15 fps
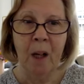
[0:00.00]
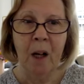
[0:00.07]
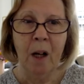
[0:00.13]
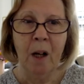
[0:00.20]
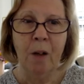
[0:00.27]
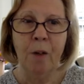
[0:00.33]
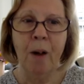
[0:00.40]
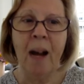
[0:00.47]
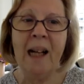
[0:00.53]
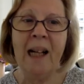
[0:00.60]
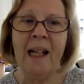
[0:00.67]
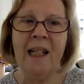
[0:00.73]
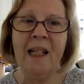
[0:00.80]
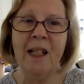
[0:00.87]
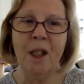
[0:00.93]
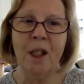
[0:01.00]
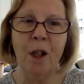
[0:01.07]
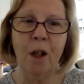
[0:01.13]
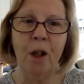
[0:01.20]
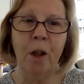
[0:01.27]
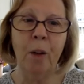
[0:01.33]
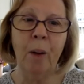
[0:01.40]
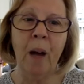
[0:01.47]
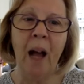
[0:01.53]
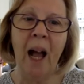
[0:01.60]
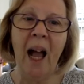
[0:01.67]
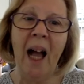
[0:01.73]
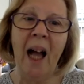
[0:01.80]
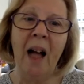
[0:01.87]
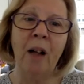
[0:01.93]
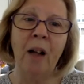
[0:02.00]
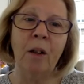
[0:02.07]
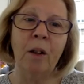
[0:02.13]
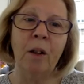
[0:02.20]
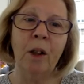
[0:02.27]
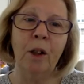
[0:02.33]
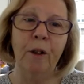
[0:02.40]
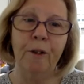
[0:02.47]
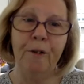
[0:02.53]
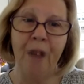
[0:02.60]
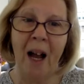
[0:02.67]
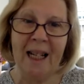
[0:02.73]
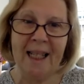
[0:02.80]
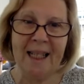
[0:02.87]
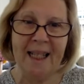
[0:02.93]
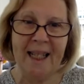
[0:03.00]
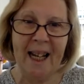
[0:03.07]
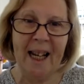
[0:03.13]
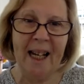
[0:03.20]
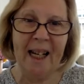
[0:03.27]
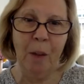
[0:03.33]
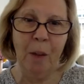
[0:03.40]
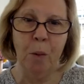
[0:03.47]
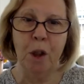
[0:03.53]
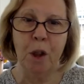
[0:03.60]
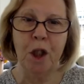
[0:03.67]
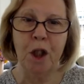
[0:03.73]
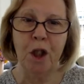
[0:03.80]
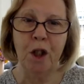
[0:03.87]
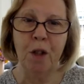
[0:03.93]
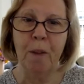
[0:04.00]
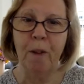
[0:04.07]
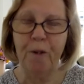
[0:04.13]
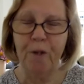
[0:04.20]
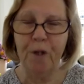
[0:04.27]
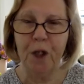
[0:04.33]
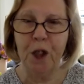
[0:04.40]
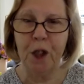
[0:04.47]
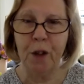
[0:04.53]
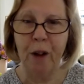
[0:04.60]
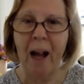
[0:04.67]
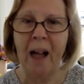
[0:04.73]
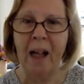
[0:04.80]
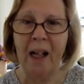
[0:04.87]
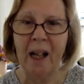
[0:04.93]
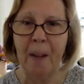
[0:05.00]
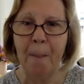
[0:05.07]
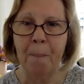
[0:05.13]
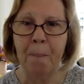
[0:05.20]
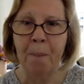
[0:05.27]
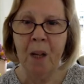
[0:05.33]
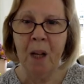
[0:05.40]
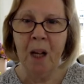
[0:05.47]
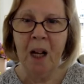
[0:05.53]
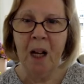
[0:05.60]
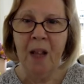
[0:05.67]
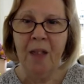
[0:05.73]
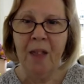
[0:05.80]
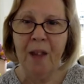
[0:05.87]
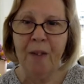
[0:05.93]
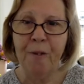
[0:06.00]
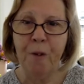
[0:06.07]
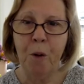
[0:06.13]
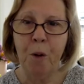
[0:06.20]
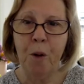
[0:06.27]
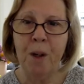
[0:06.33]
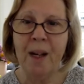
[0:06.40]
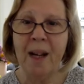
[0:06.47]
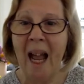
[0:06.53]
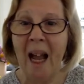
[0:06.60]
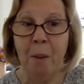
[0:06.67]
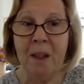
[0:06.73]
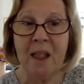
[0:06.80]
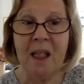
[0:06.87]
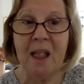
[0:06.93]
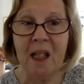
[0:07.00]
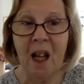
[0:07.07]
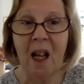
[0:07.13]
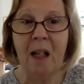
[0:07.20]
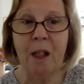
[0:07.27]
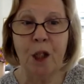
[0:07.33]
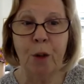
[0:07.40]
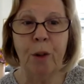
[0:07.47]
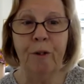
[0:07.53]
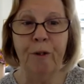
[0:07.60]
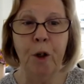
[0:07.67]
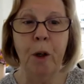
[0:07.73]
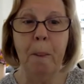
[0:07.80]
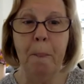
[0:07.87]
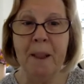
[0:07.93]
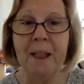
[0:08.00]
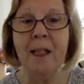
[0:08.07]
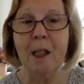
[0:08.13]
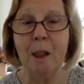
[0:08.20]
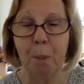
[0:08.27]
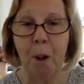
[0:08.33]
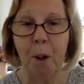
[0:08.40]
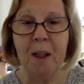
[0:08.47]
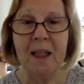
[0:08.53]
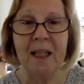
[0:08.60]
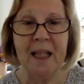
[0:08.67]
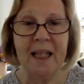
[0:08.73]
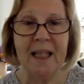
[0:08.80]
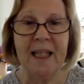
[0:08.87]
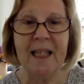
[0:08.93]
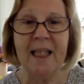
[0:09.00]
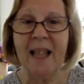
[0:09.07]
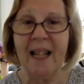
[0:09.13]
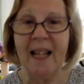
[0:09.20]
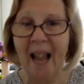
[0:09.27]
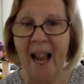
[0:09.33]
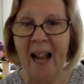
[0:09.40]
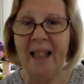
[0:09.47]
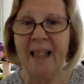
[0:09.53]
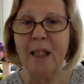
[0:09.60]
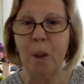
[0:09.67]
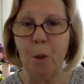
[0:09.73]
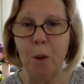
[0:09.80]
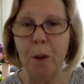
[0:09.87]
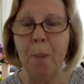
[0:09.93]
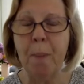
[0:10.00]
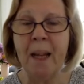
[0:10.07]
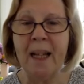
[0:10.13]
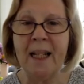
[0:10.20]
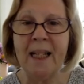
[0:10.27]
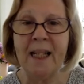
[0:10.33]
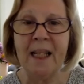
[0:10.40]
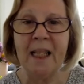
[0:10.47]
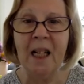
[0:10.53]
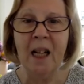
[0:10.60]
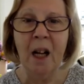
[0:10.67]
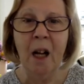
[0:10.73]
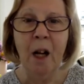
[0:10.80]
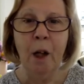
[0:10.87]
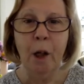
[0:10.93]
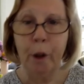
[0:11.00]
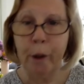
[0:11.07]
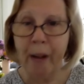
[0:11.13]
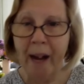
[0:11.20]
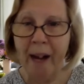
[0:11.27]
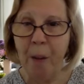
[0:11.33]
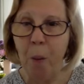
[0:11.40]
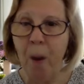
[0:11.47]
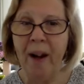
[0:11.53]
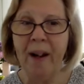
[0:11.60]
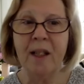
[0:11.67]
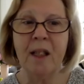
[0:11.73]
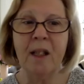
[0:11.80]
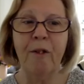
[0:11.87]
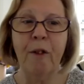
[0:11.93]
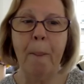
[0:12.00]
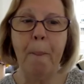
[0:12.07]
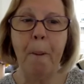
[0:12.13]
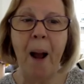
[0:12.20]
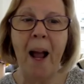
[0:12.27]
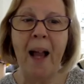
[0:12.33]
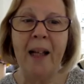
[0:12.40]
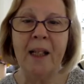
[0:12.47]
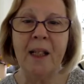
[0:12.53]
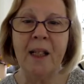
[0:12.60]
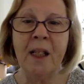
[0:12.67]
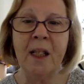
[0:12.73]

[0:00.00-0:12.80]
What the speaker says: Great leaders know how you fight today will determine the future outcome. Therefore, now is the time to review business processes, enhance, automate, create awareness of your brand,